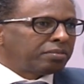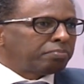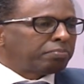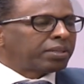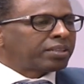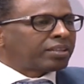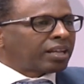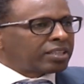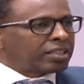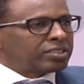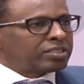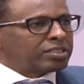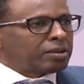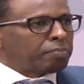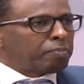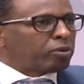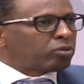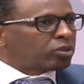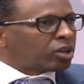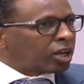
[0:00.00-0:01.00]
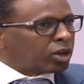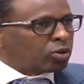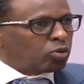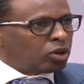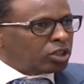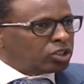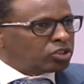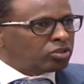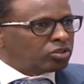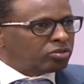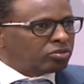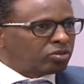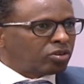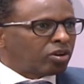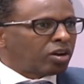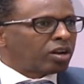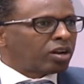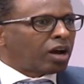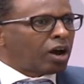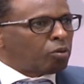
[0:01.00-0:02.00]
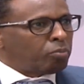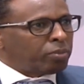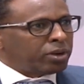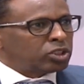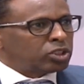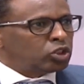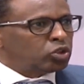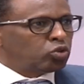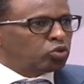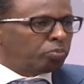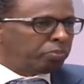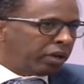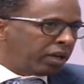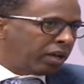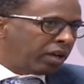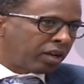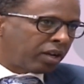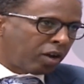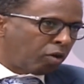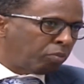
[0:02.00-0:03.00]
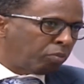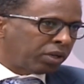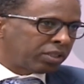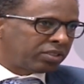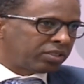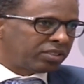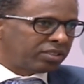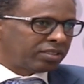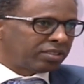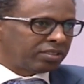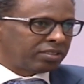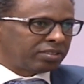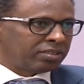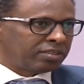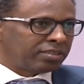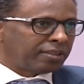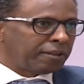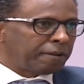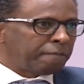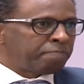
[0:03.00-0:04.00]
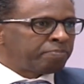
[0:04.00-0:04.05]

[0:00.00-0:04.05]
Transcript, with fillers: but tax is about calculation, you know, and how much you should pay and how much is,